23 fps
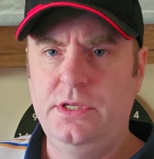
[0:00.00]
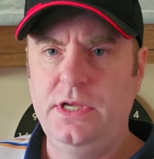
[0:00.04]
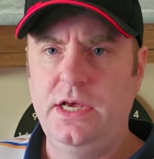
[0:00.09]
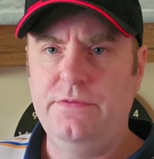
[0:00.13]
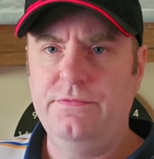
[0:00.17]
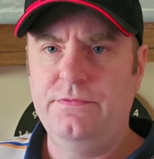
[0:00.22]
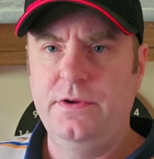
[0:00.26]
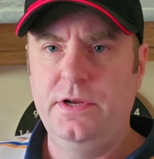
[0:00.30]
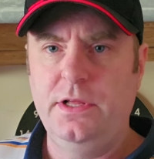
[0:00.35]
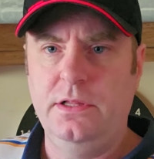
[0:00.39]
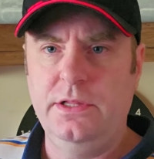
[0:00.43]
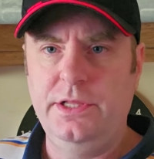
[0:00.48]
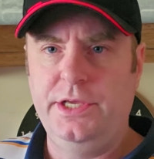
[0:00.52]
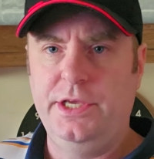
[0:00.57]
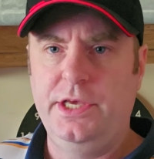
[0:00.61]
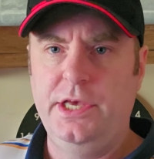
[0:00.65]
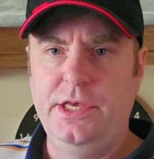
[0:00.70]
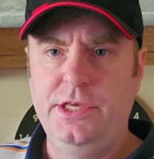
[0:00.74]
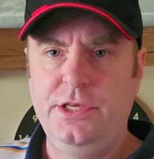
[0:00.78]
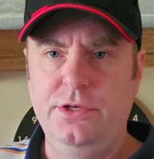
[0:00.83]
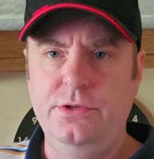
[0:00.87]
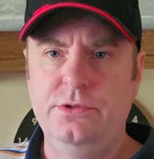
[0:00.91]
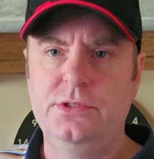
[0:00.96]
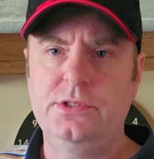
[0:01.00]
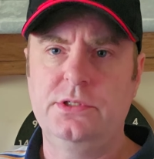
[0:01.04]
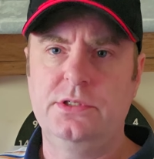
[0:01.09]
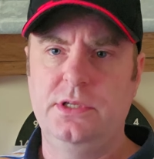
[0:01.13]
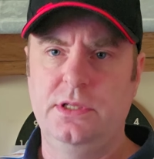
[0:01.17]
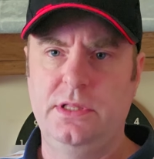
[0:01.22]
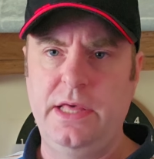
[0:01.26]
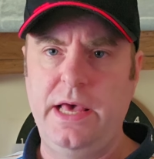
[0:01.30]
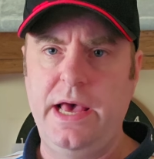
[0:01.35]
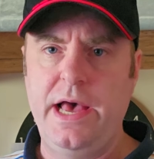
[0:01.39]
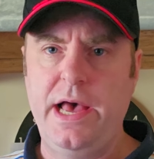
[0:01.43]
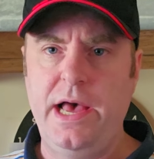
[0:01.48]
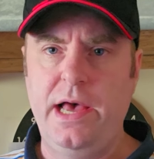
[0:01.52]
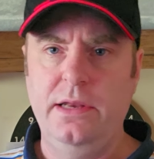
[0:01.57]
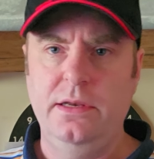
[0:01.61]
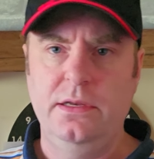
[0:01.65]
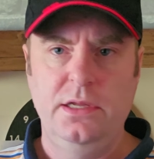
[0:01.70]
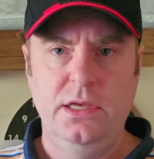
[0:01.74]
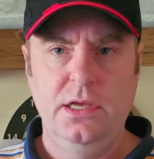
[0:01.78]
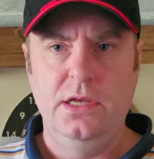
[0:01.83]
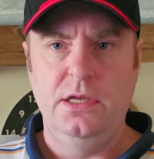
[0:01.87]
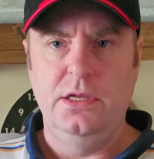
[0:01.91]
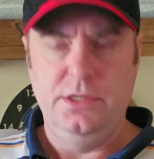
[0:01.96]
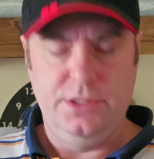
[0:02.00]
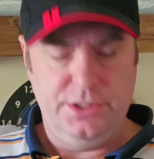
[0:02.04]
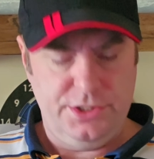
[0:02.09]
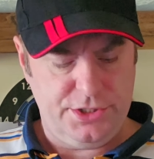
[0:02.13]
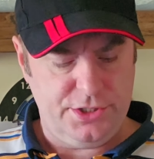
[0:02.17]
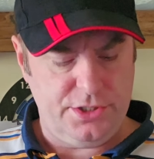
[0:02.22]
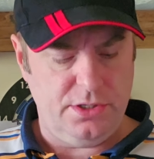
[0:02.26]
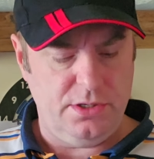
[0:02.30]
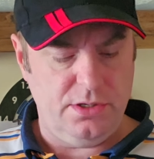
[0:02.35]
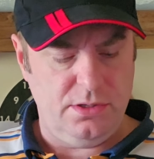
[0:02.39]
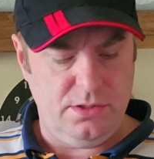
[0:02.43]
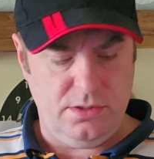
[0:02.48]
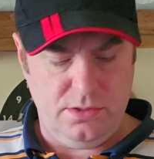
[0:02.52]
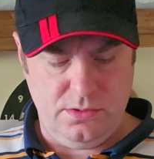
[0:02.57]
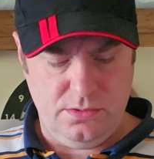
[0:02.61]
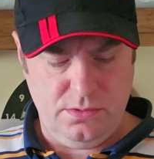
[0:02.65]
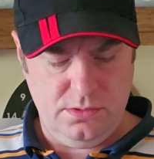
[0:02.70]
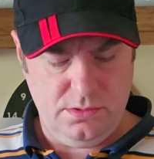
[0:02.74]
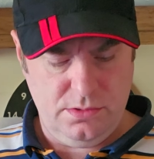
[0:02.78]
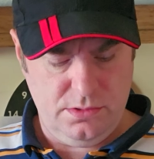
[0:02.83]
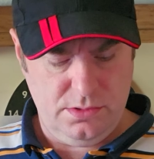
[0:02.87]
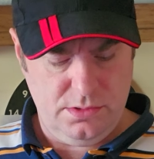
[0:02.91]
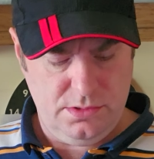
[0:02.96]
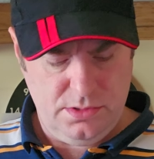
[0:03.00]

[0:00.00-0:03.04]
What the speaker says: definitely get used to that. So